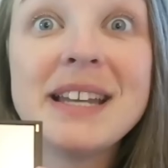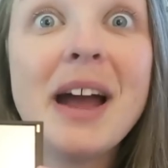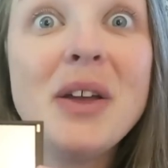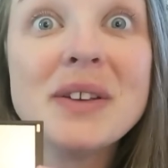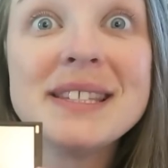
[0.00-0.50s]

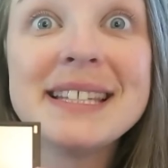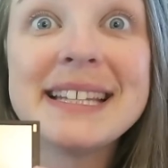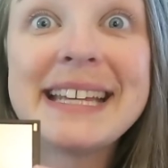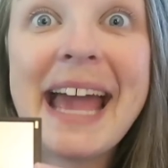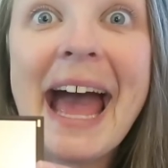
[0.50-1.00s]
Now you can see
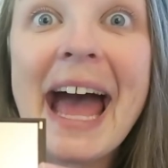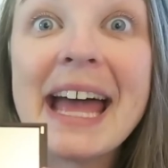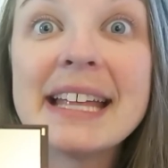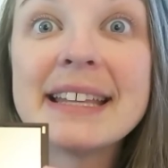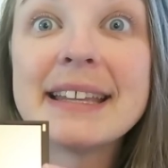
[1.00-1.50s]
the
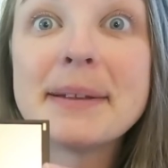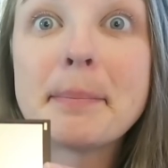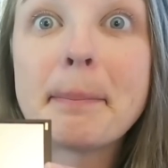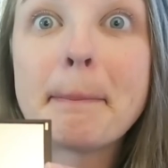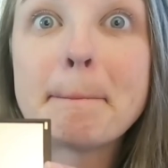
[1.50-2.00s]
cat
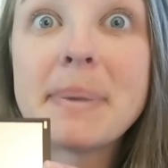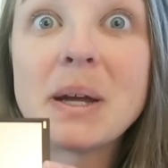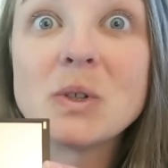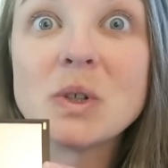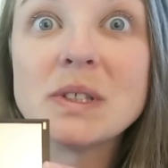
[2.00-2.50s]

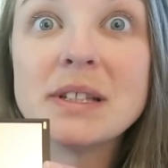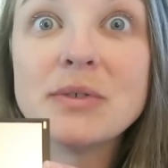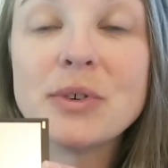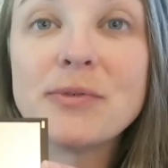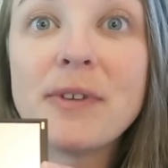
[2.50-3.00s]
pictures in
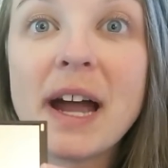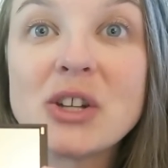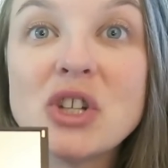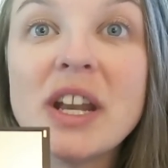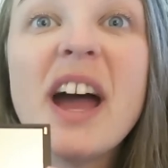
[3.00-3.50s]
the
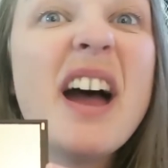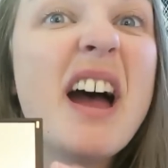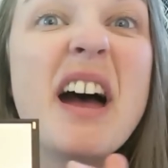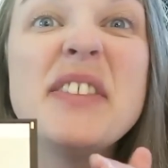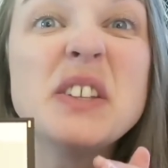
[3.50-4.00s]
reflection.
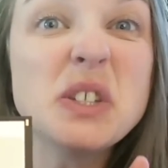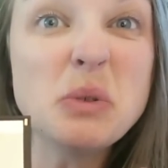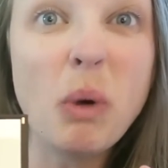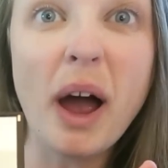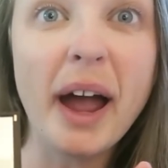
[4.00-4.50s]
This
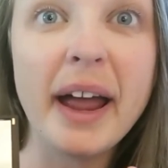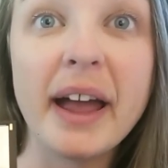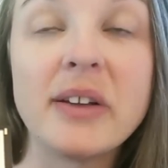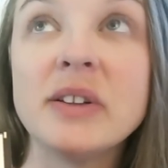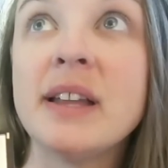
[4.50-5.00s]
is why
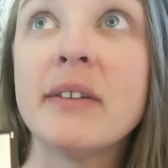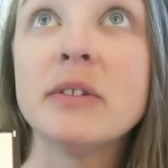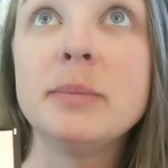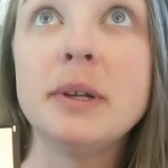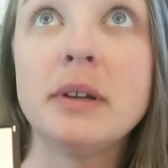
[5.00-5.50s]
I could
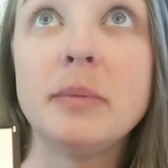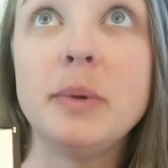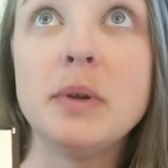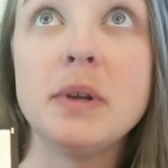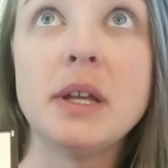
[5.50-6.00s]
never be a
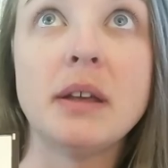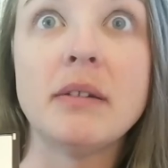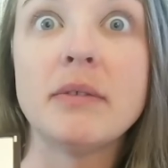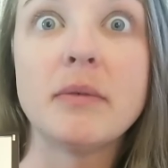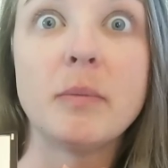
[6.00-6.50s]

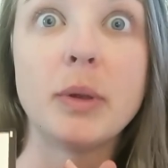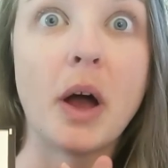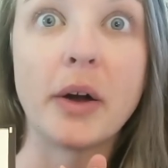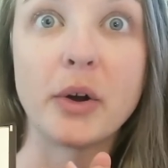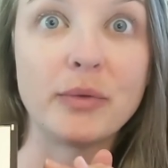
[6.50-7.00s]
beauty
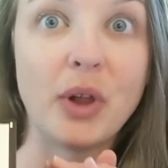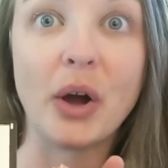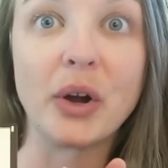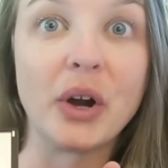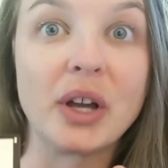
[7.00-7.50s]
blogger
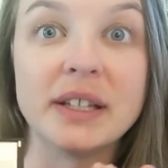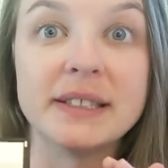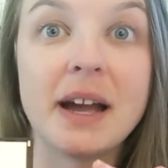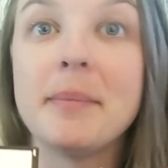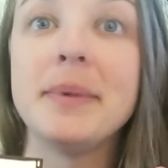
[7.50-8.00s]
vlogger
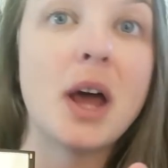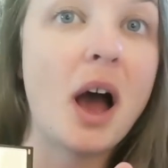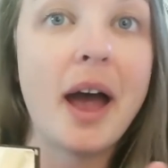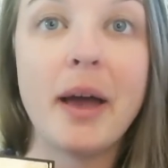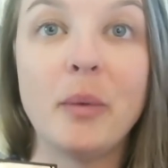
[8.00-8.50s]
because I'm
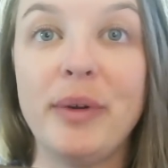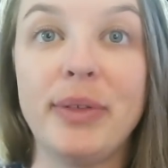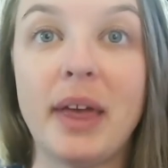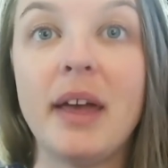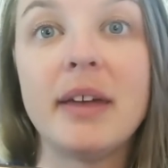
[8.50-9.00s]
not
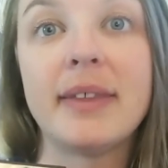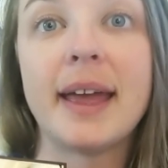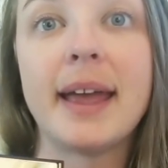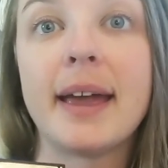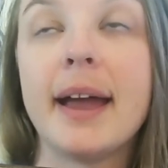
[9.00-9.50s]
with it.
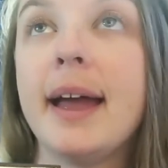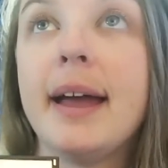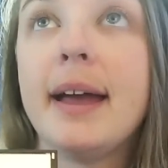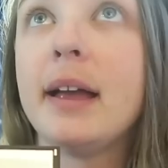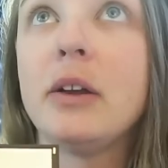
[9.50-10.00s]
Like,
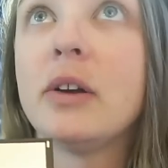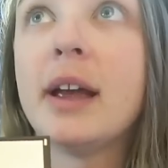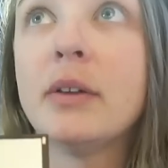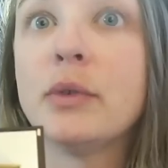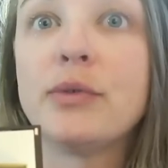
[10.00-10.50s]
you're
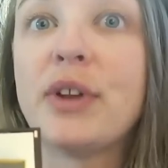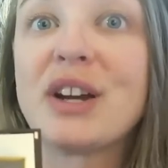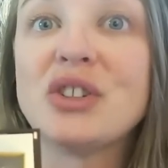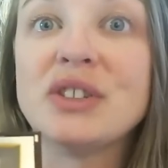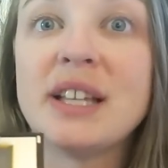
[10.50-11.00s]
getting
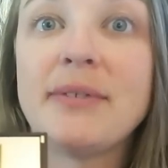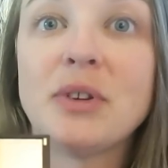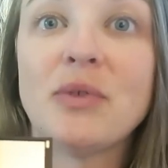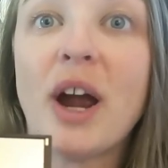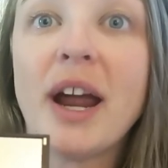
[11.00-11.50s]
reflections
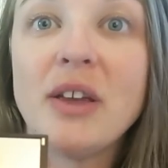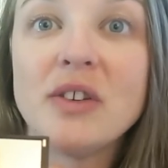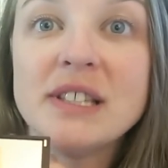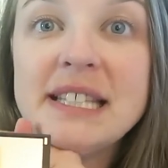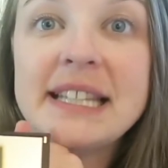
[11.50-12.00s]
left and right.
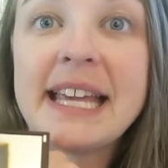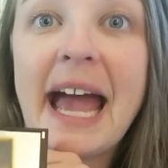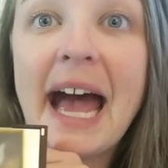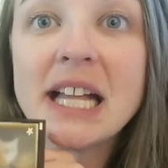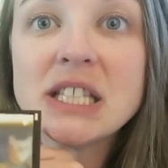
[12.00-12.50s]
You can see the
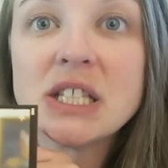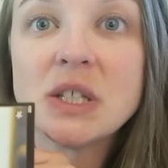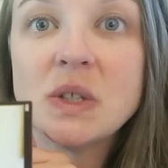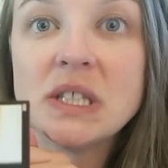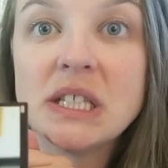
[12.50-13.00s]
cats.
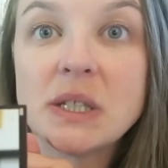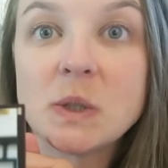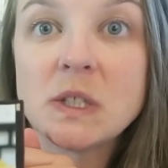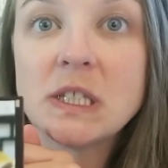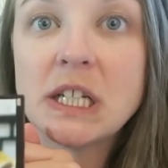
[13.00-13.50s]
You see
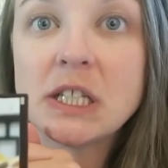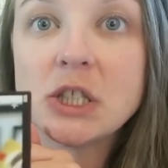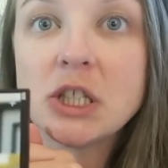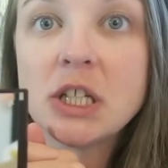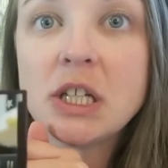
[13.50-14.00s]
little
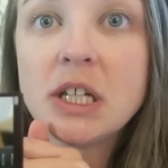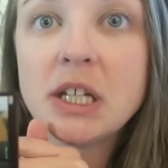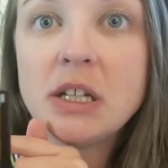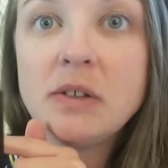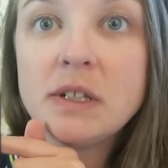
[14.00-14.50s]
Stitch.
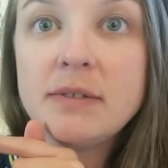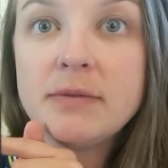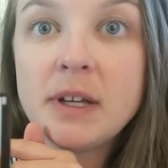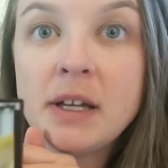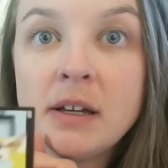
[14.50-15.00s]
Can you see
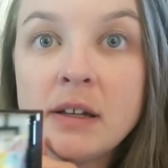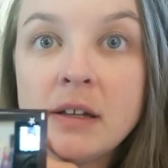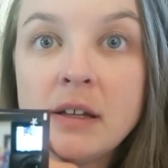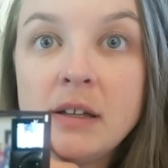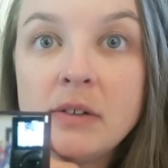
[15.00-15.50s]
Fig?
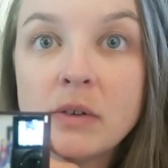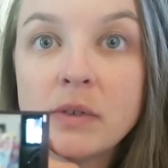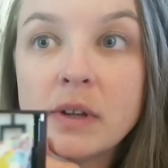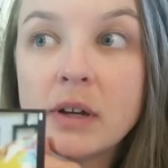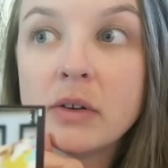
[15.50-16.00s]
He's
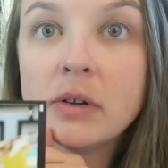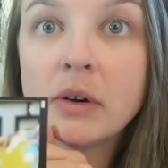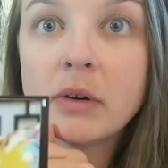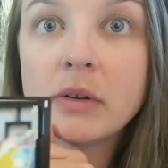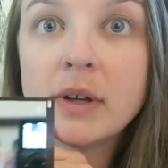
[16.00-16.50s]
over there
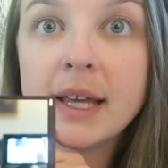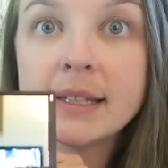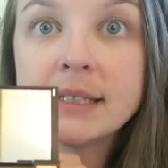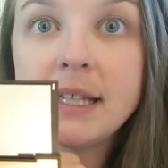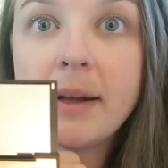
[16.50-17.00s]
too. You
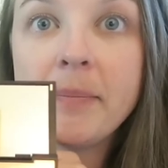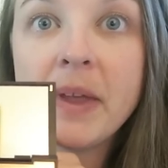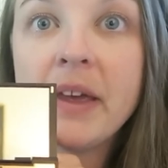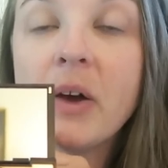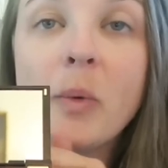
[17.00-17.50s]
can't see him.
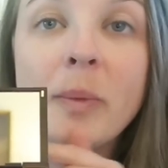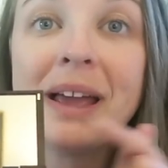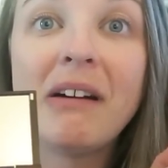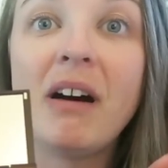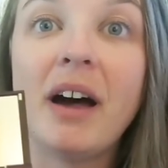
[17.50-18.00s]
Oh
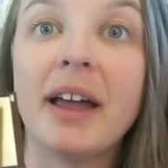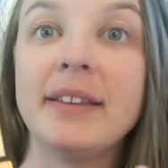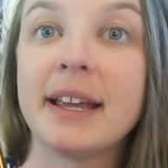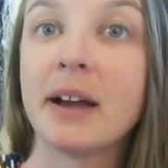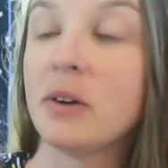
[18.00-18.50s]
my god,
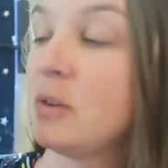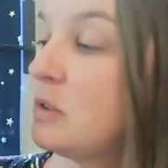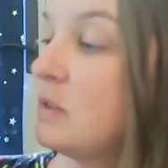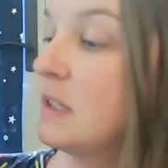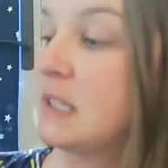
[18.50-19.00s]
like how do you
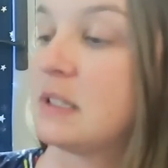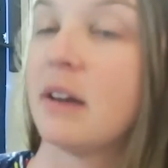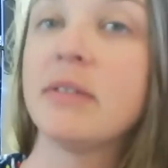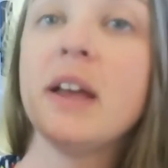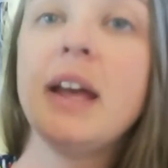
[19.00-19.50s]
do this stuff?